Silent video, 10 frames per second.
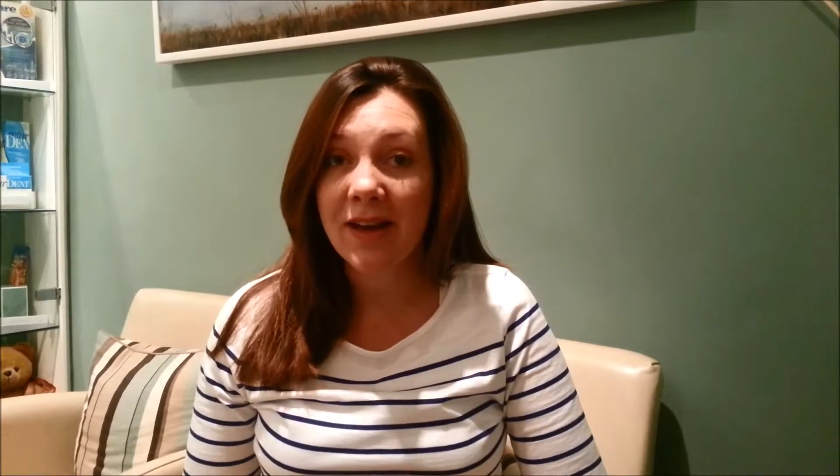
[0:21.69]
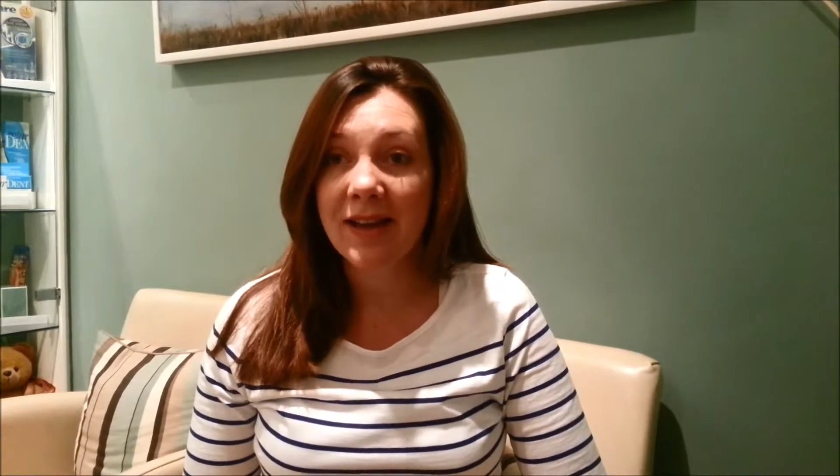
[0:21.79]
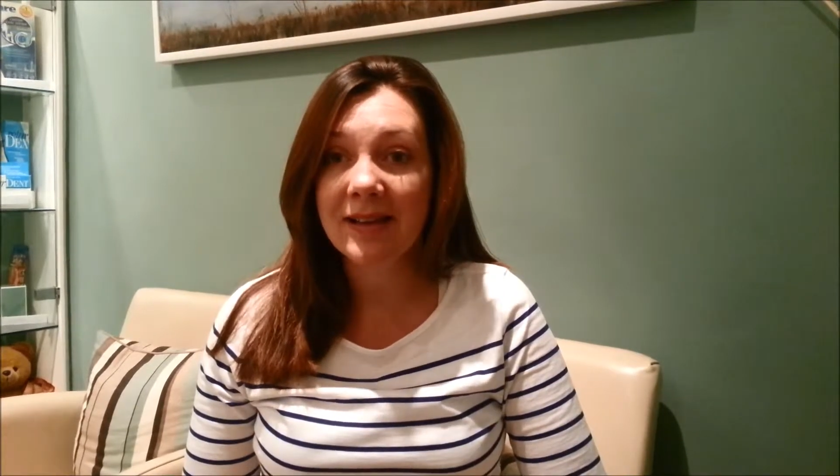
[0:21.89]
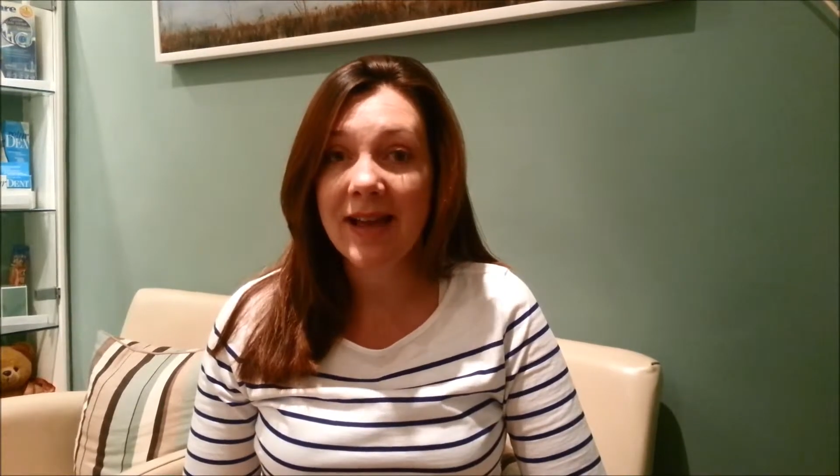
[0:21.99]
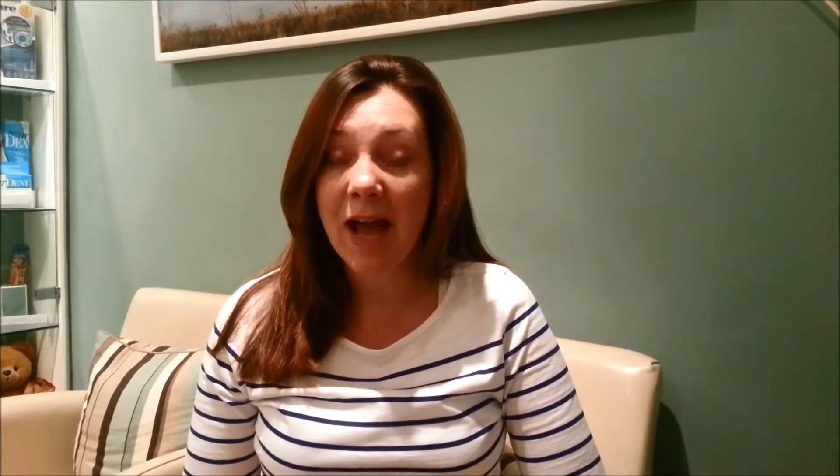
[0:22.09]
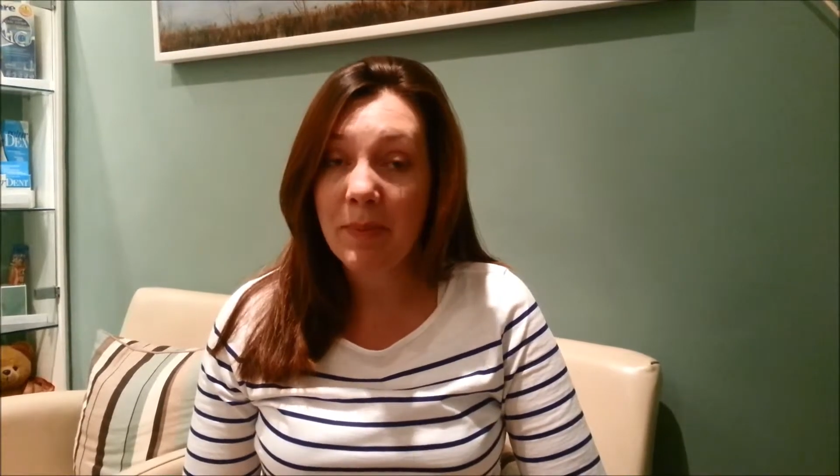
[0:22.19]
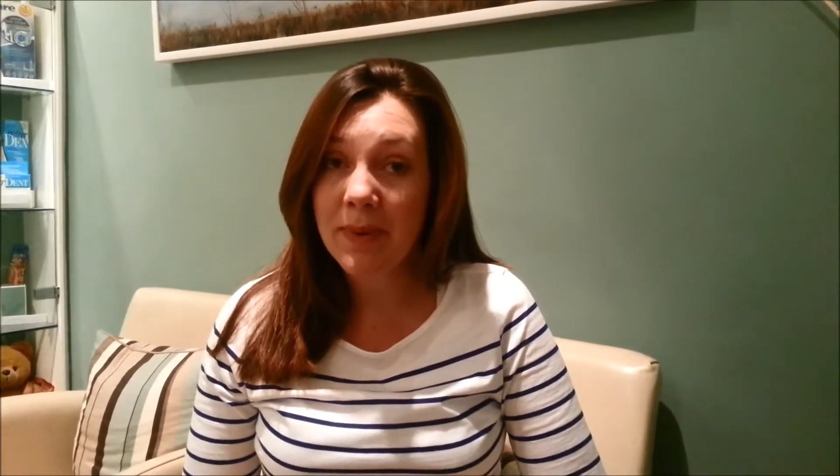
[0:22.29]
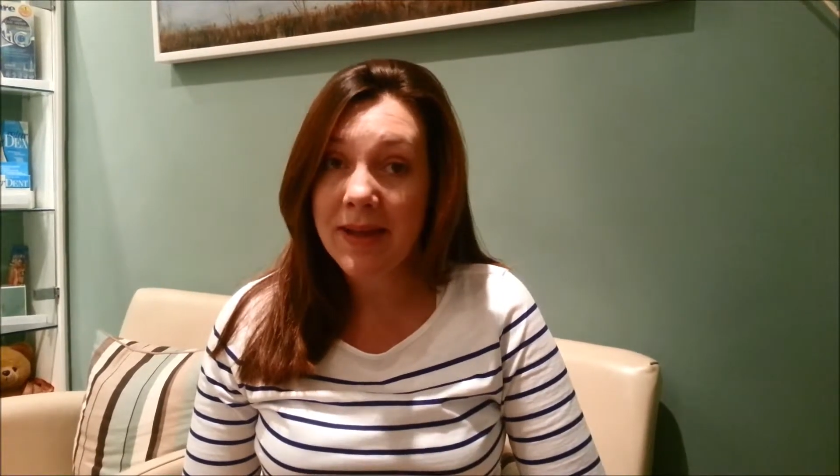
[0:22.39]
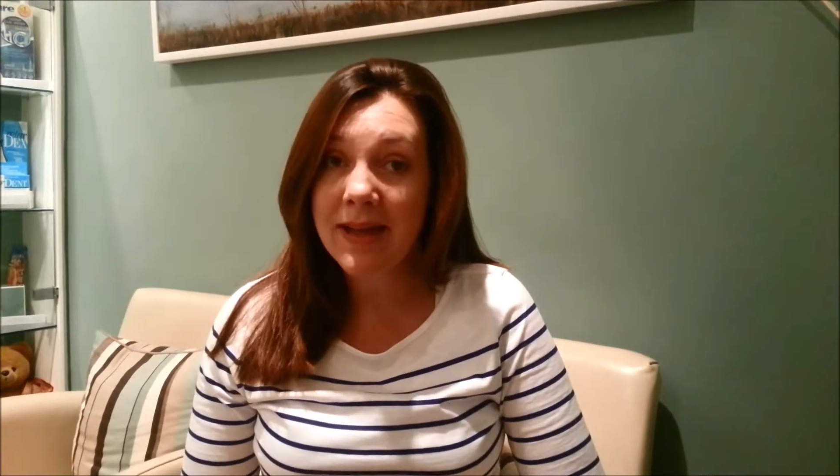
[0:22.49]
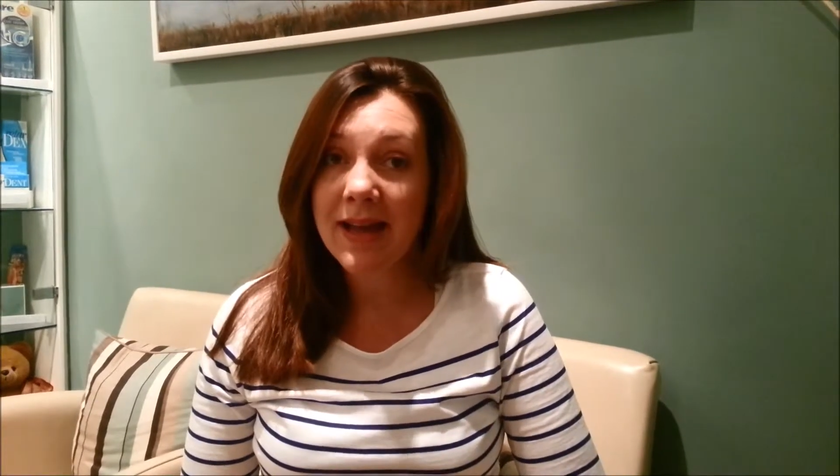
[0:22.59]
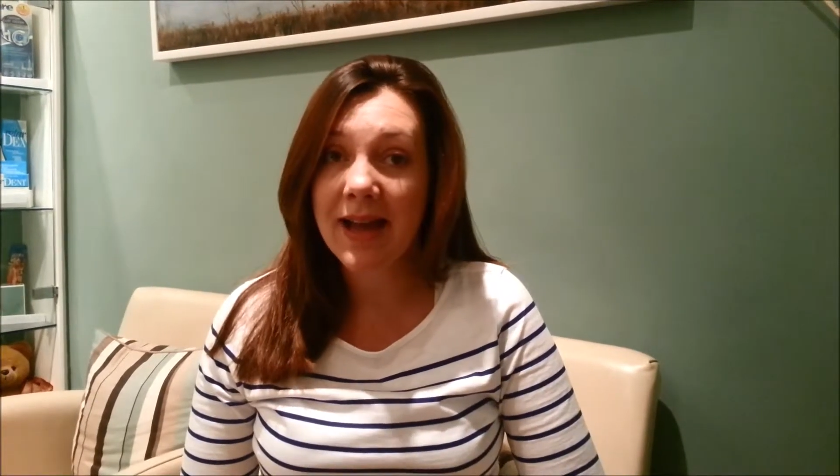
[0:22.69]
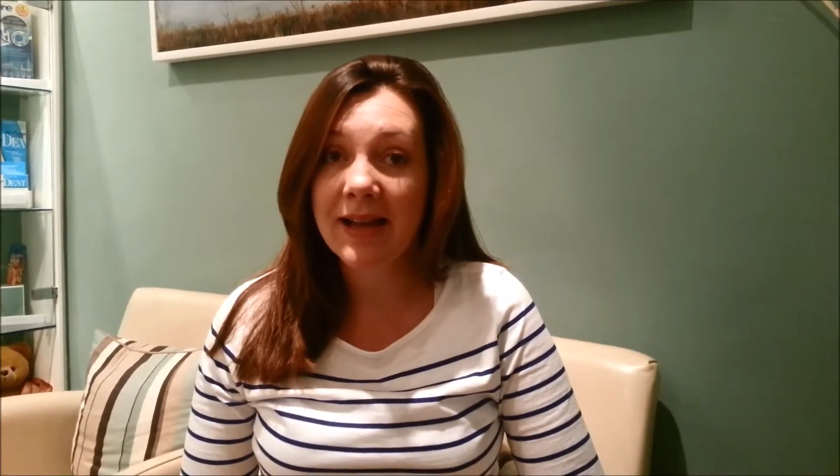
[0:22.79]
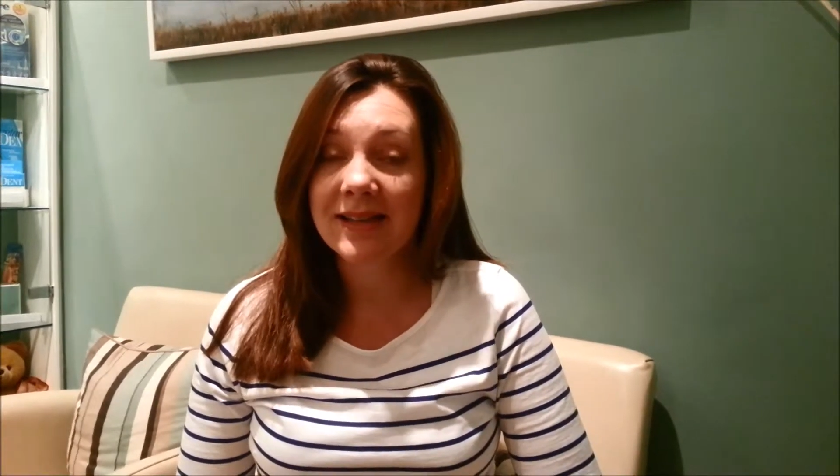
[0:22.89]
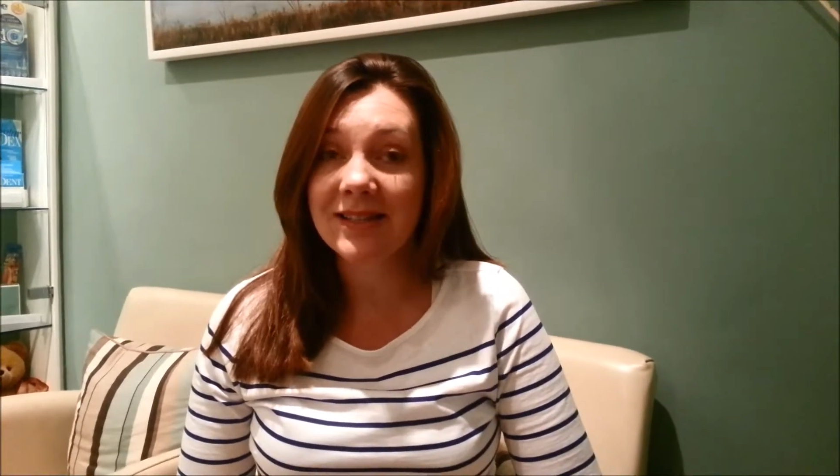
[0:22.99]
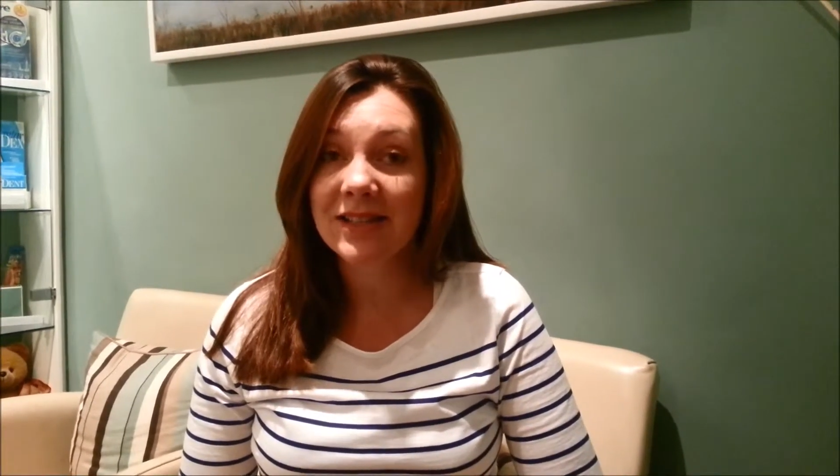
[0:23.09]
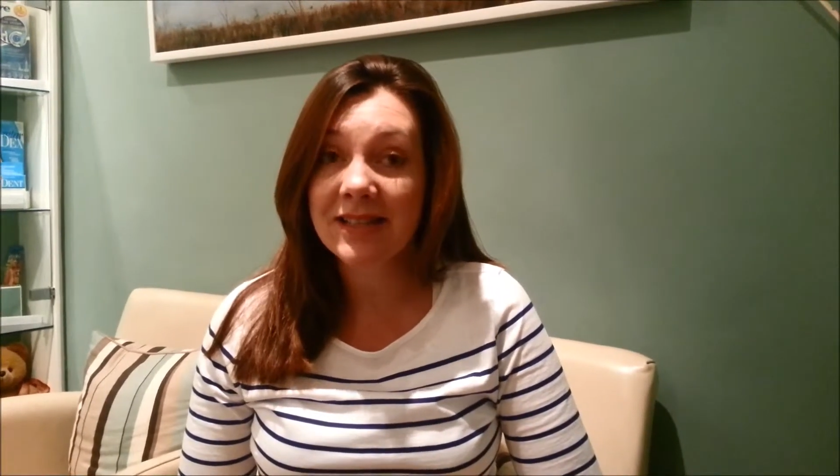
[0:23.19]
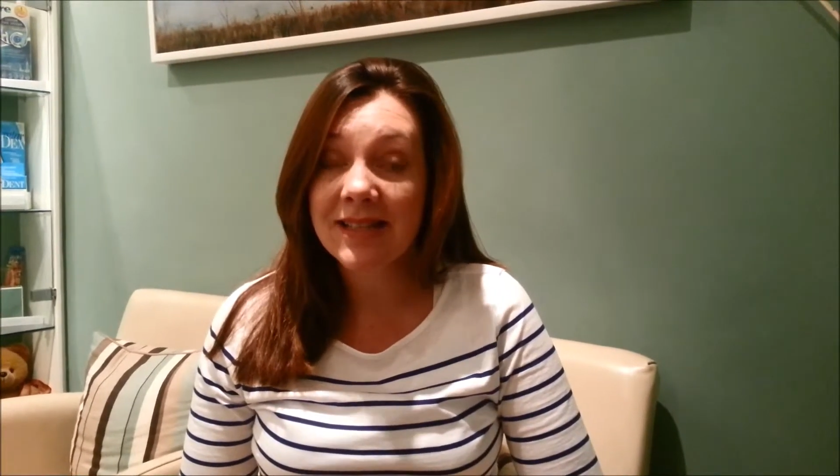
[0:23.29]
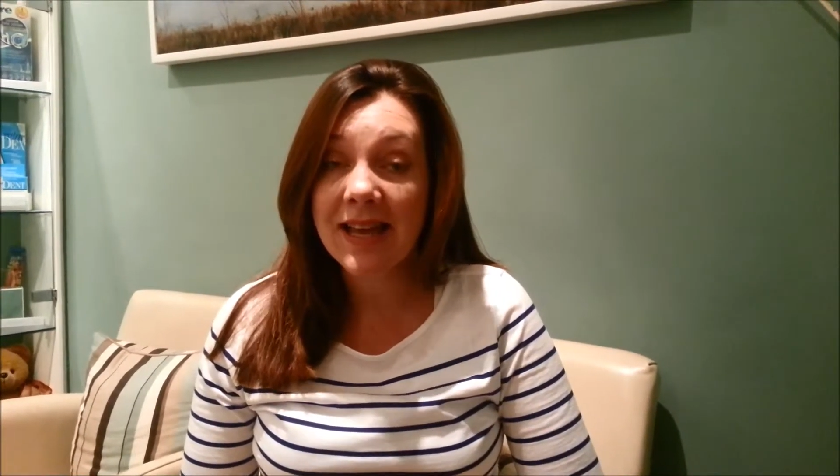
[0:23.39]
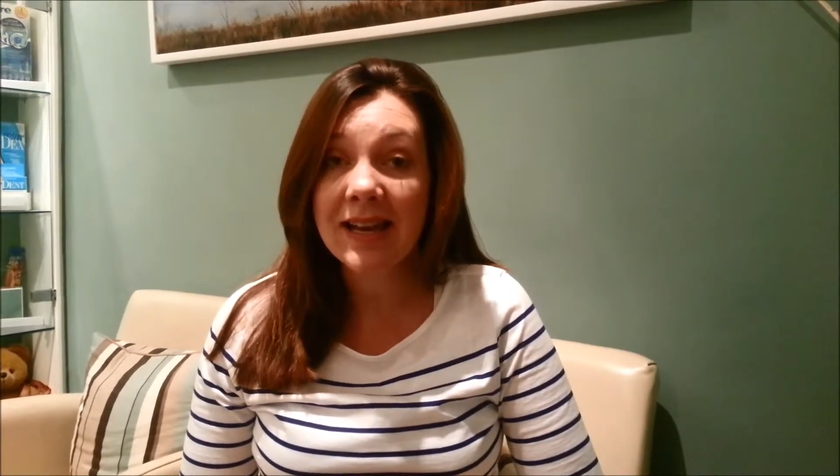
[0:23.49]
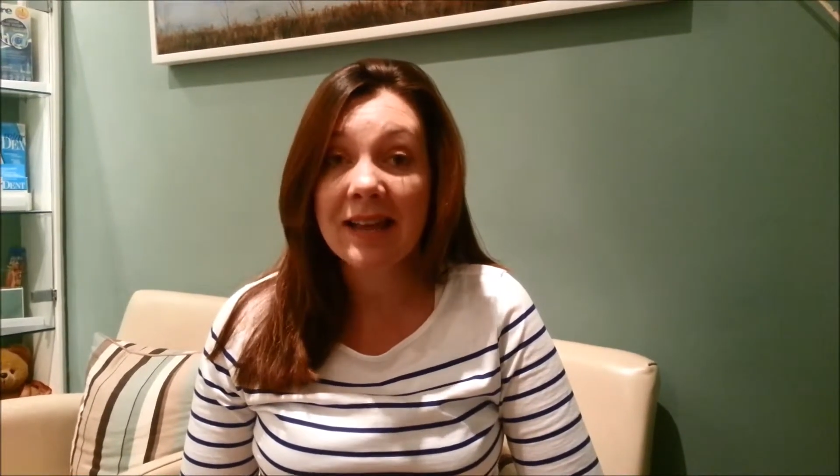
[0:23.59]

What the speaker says: and happy and content,